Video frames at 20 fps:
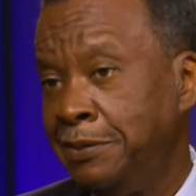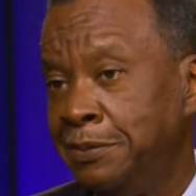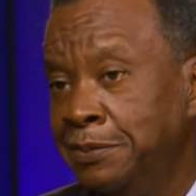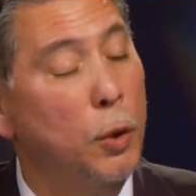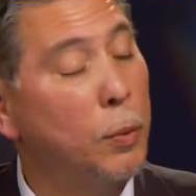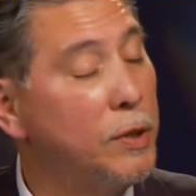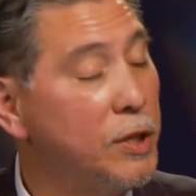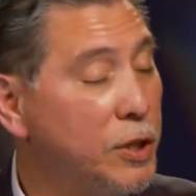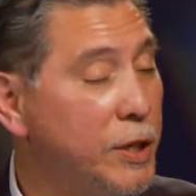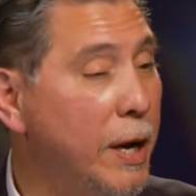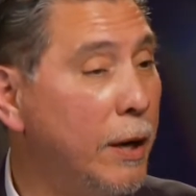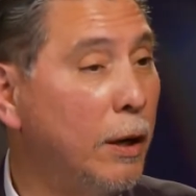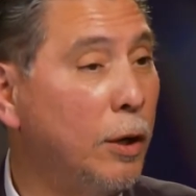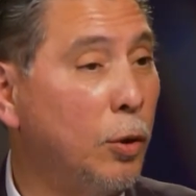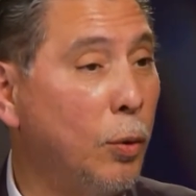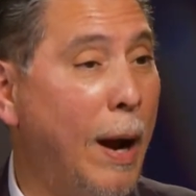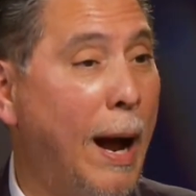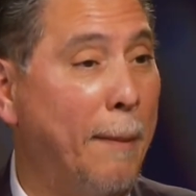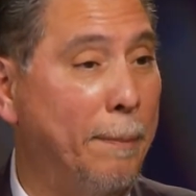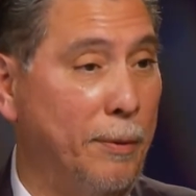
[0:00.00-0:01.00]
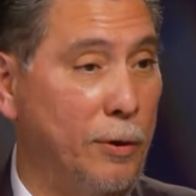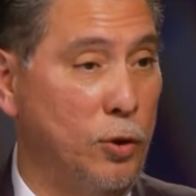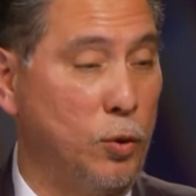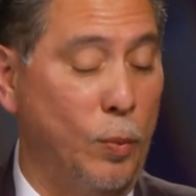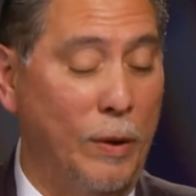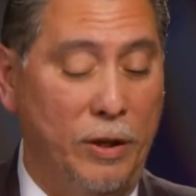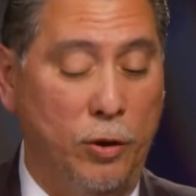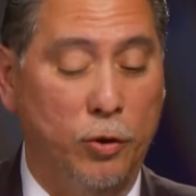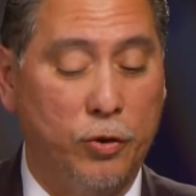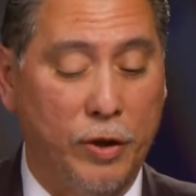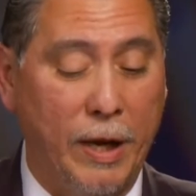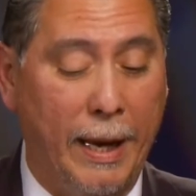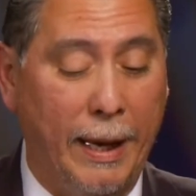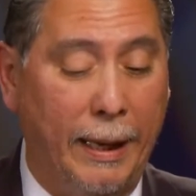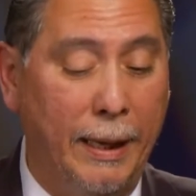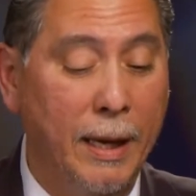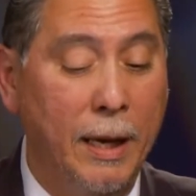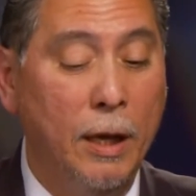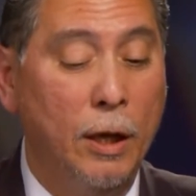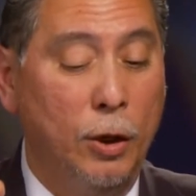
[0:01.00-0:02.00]
You were sharecroppers. When you
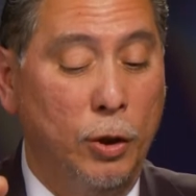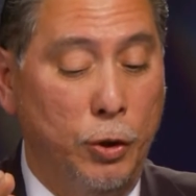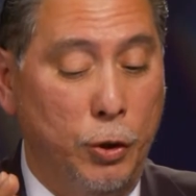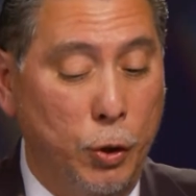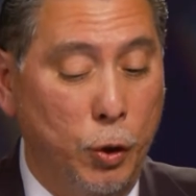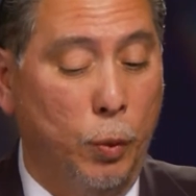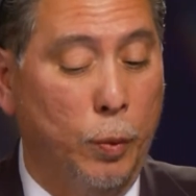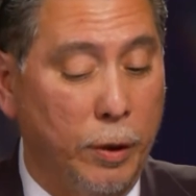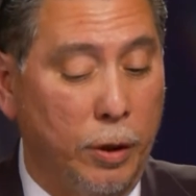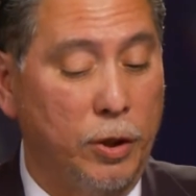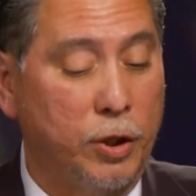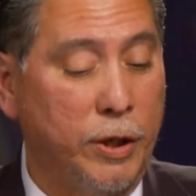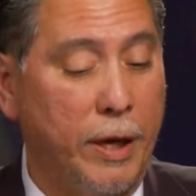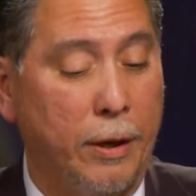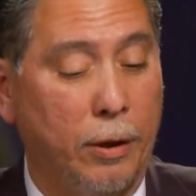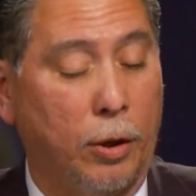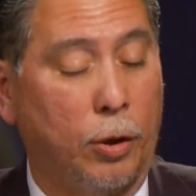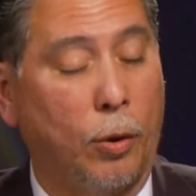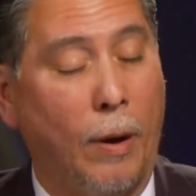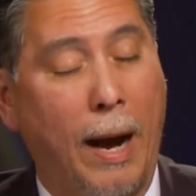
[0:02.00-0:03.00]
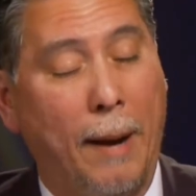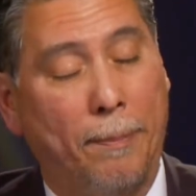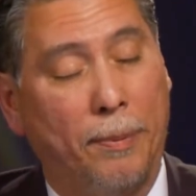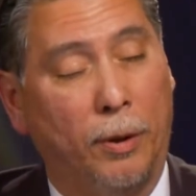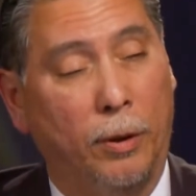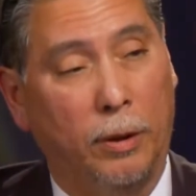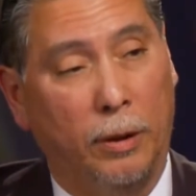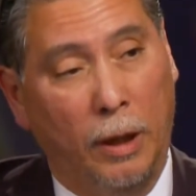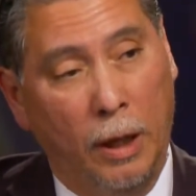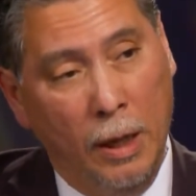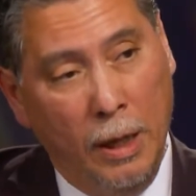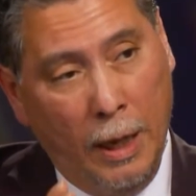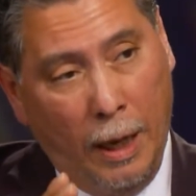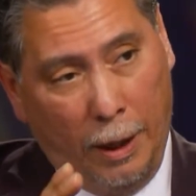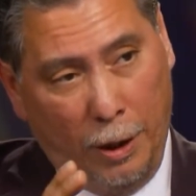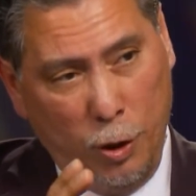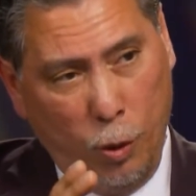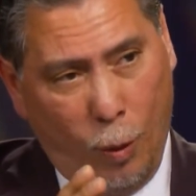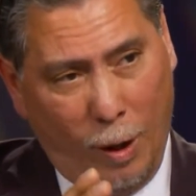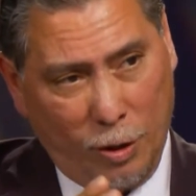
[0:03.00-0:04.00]
say you were a sharecropper,
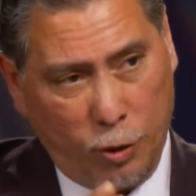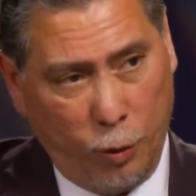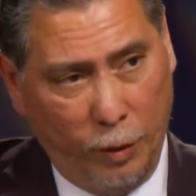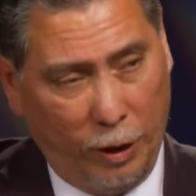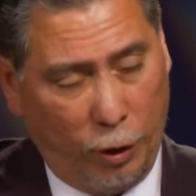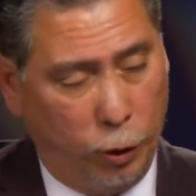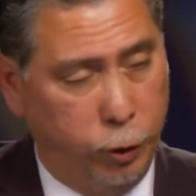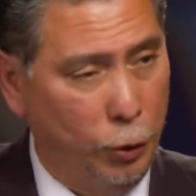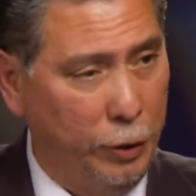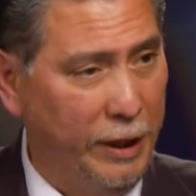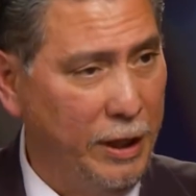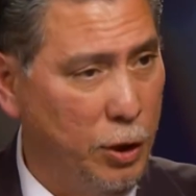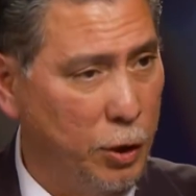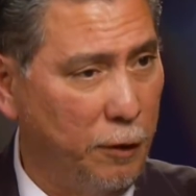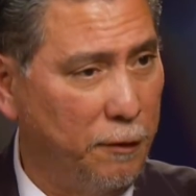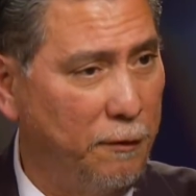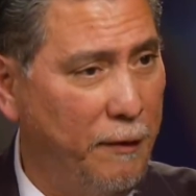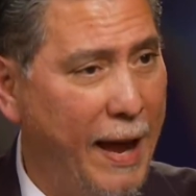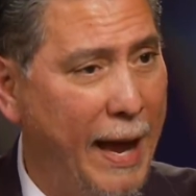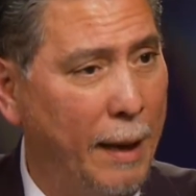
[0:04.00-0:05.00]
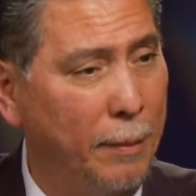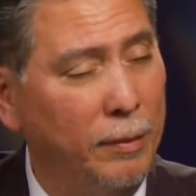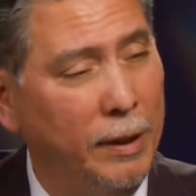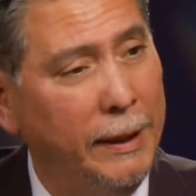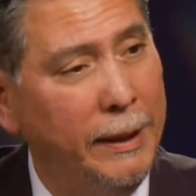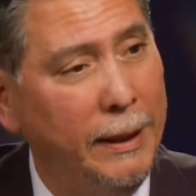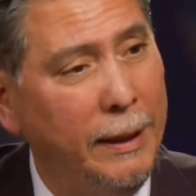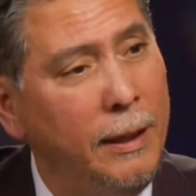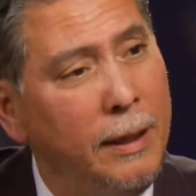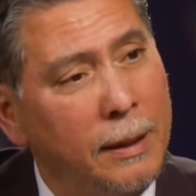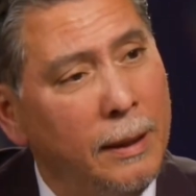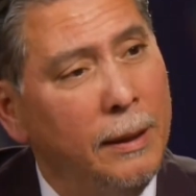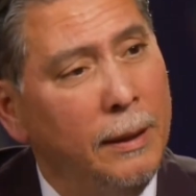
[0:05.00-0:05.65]
are you also including your family?